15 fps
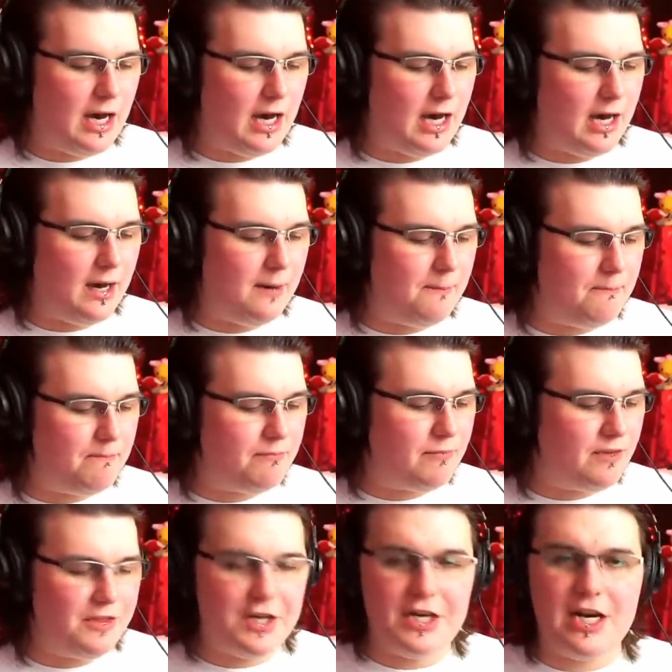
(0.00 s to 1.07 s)
Um,
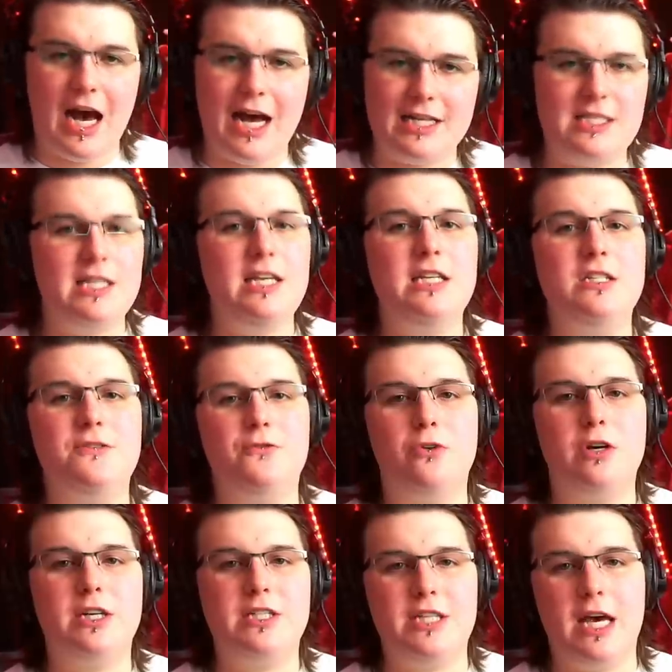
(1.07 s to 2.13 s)
the Nazis,
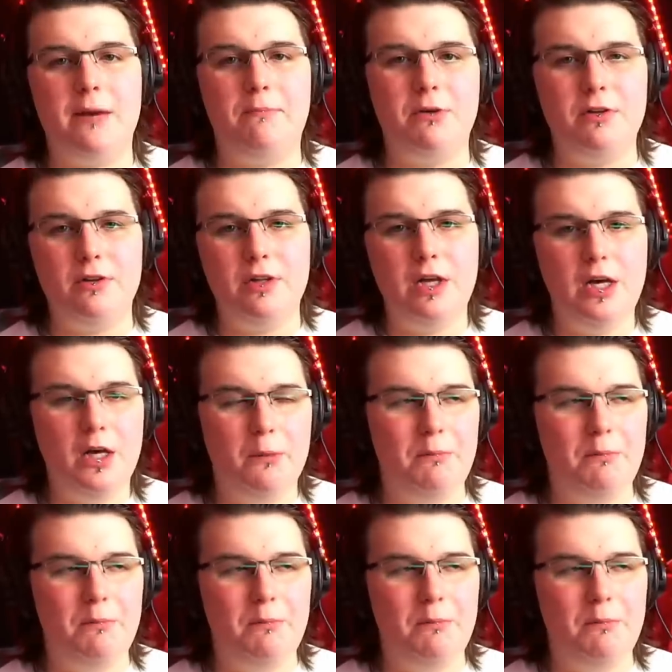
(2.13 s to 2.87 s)
for example,